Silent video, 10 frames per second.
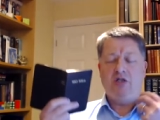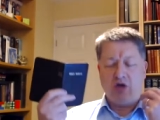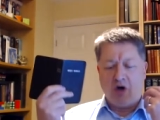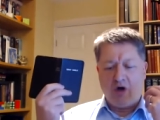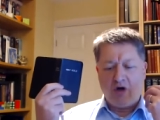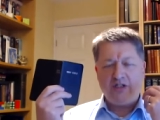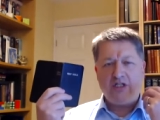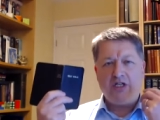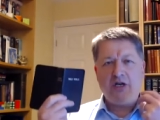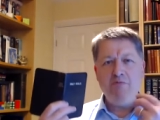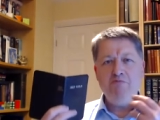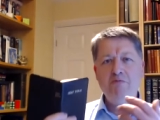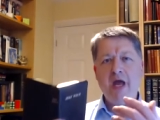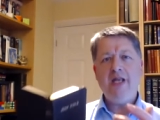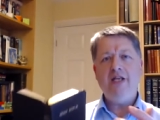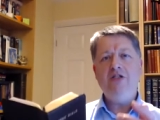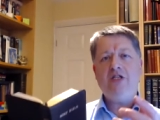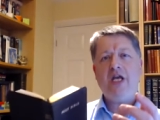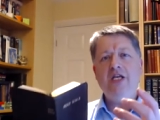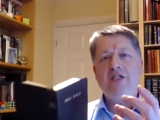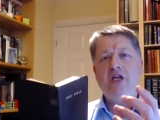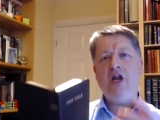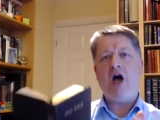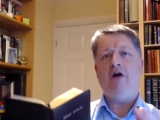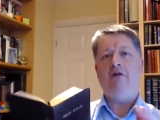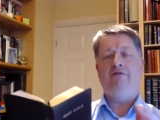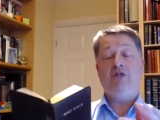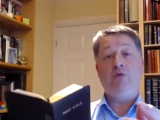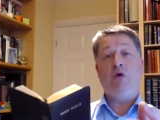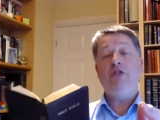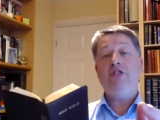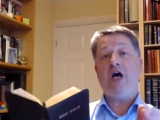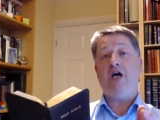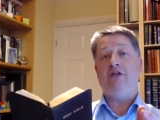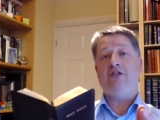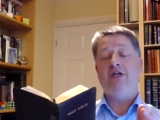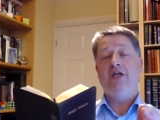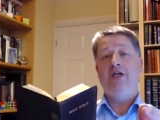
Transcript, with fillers: God commends his love towards us